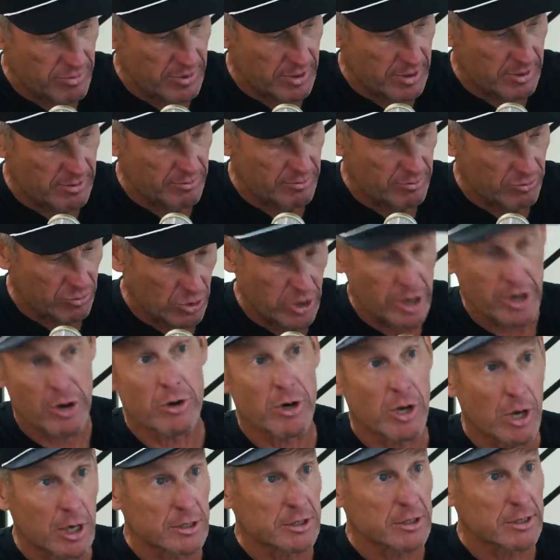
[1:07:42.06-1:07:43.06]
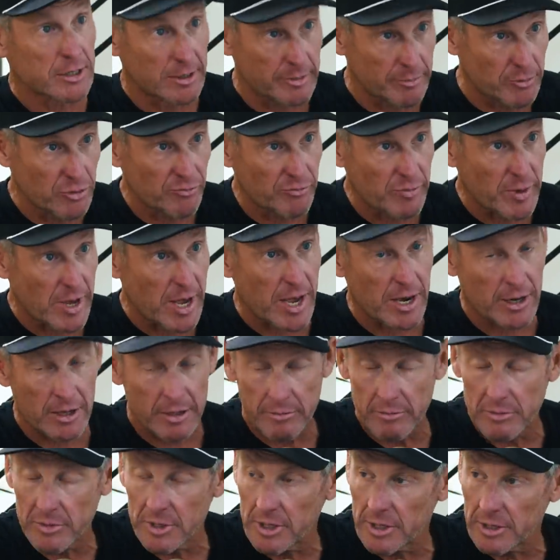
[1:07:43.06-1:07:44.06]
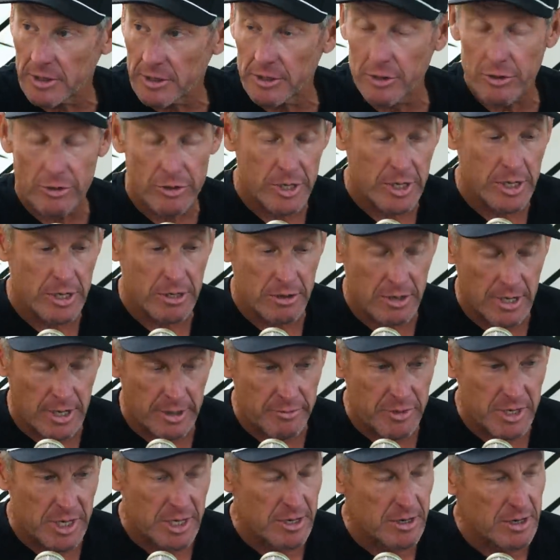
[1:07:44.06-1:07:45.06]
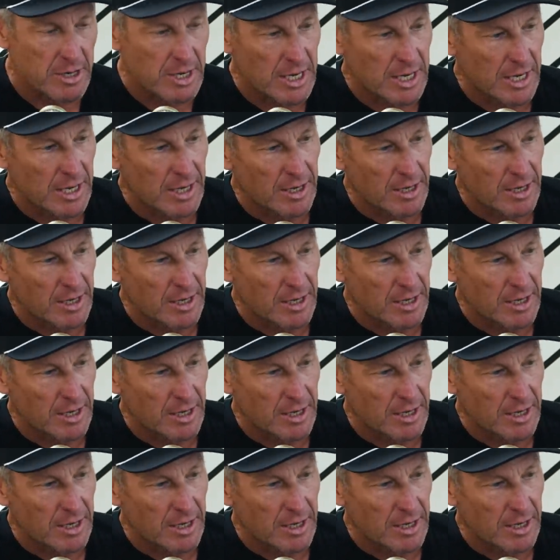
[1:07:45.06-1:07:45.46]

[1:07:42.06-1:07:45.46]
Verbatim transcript: you're, we're here in Austin. I am yeah. back. I'm here. You're here. I'm here,